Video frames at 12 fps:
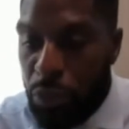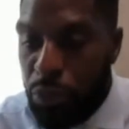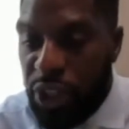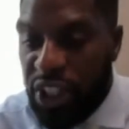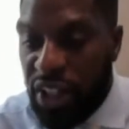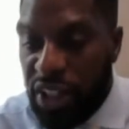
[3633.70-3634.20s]

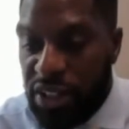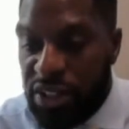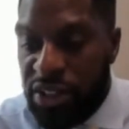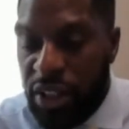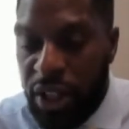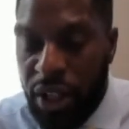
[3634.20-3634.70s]

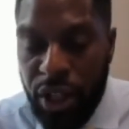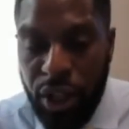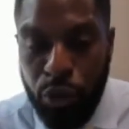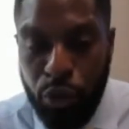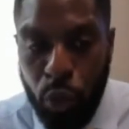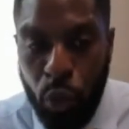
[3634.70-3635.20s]
because
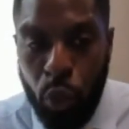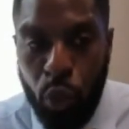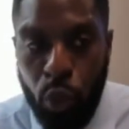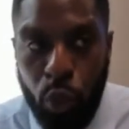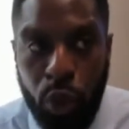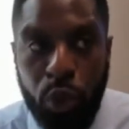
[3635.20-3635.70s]

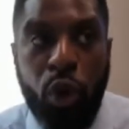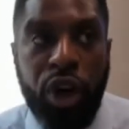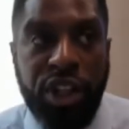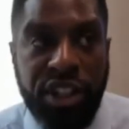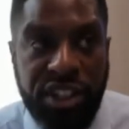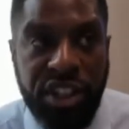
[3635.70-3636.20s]
we
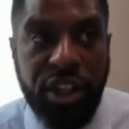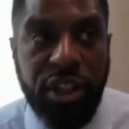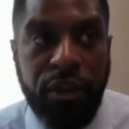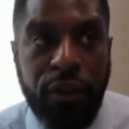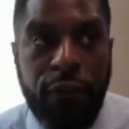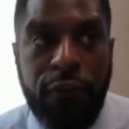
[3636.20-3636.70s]
wanted
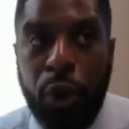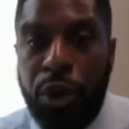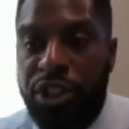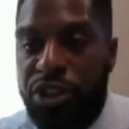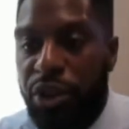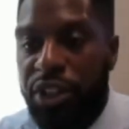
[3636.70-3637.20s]
to
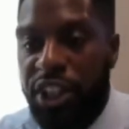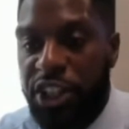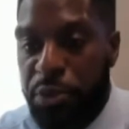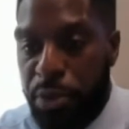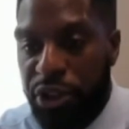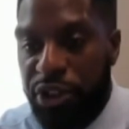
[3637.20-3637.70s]
focus on the
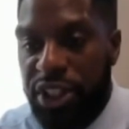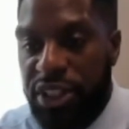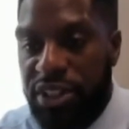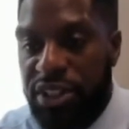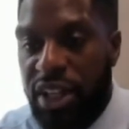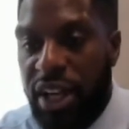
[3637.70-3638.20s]

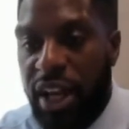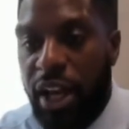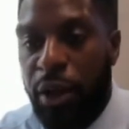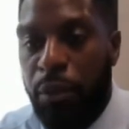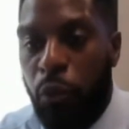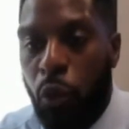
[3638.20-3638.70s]
experience.
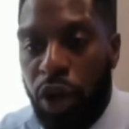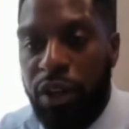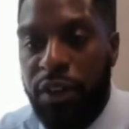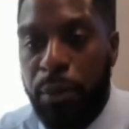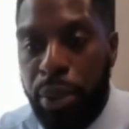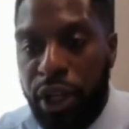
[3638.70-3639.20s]
And one
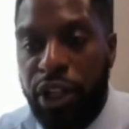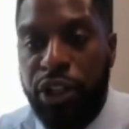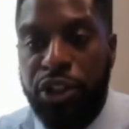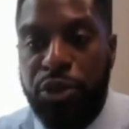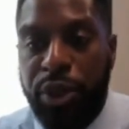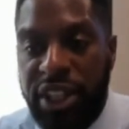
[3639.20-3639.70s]
of the
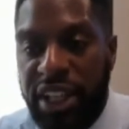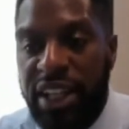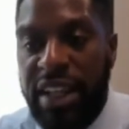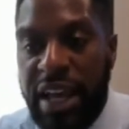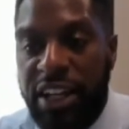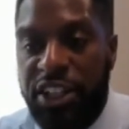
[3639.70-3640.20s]
pillars
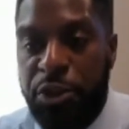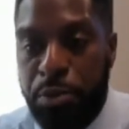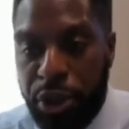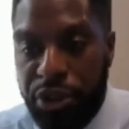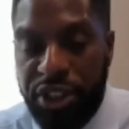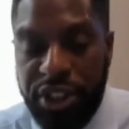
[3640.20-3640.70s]
within that
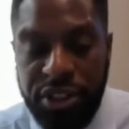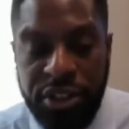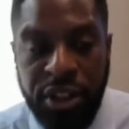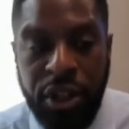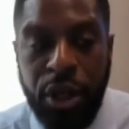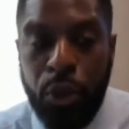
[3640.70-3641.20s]
experience
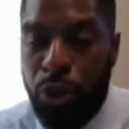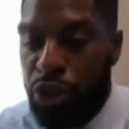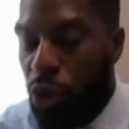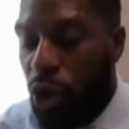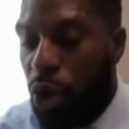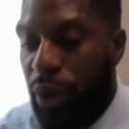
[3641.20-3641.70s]
was
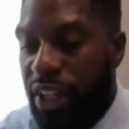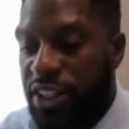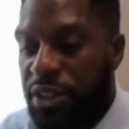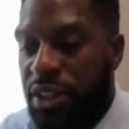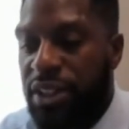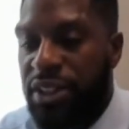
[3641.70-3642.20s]

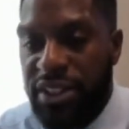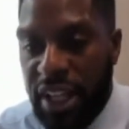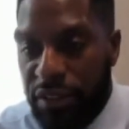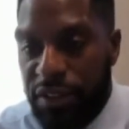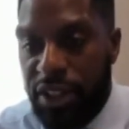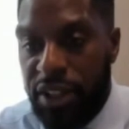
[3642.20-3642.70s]
always
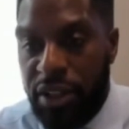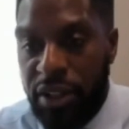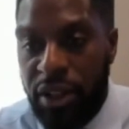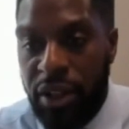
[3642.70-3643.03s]
safety.